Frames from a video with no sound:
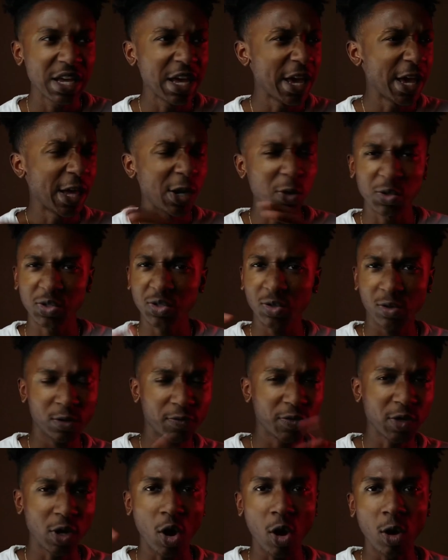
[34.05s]
And it was sort of
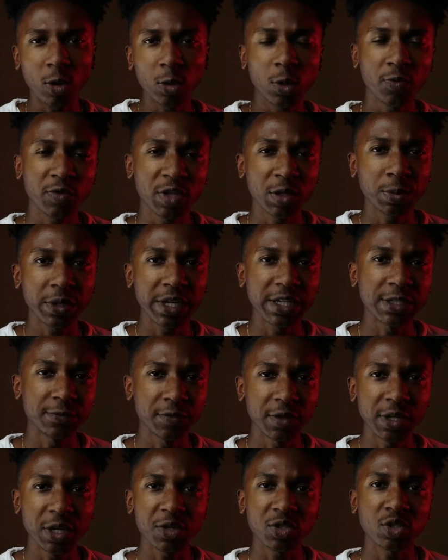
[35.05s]
an all over the place
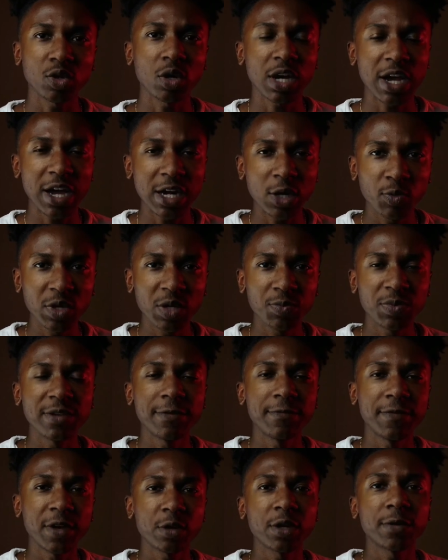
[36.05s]
video, so I kind of want to be
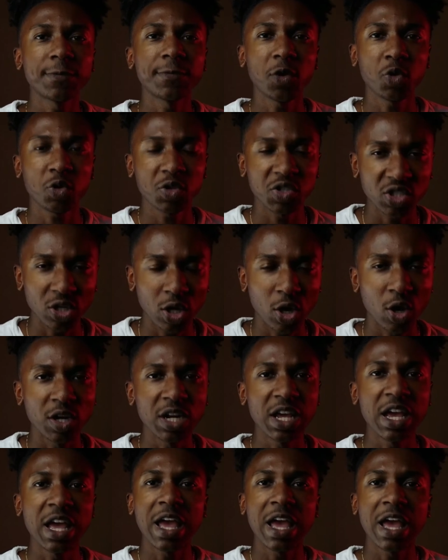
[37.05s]
very focused on